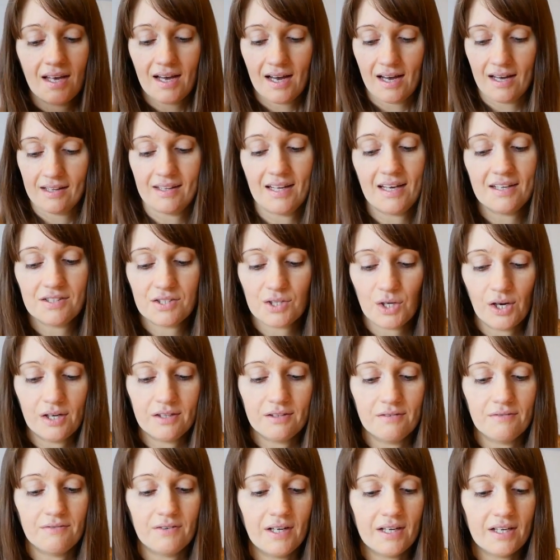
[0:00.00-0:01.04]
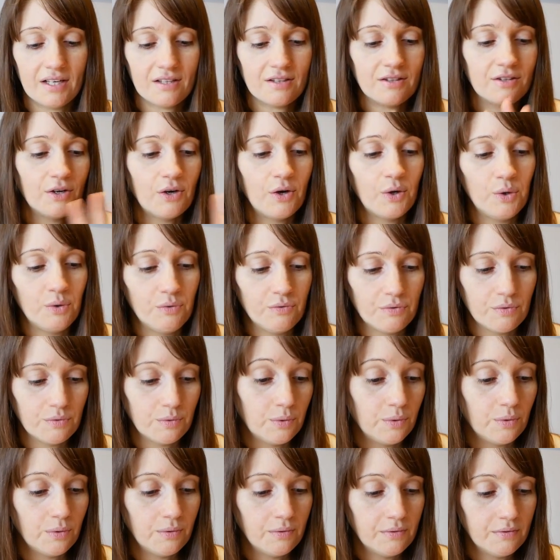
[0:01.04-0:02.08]
And that's kind of like the
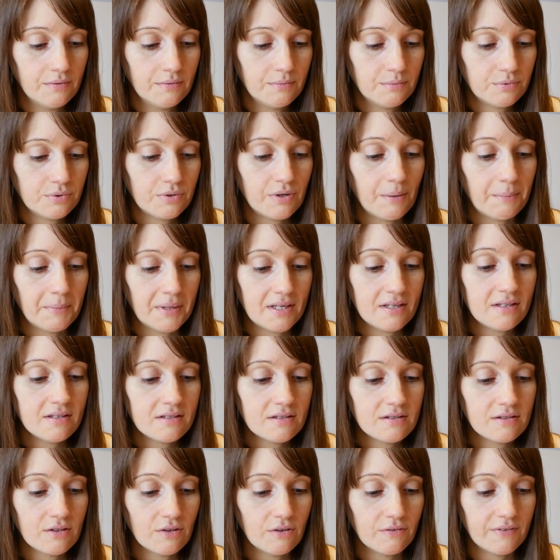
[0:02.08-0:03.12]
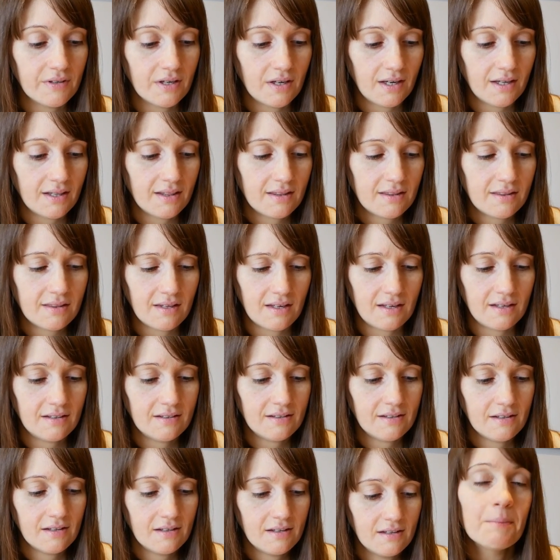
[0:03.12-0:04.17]
overall premise of it, I
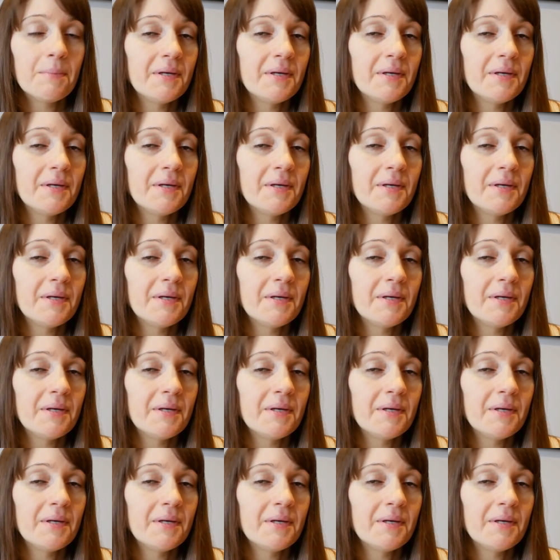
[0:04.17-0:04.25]
think.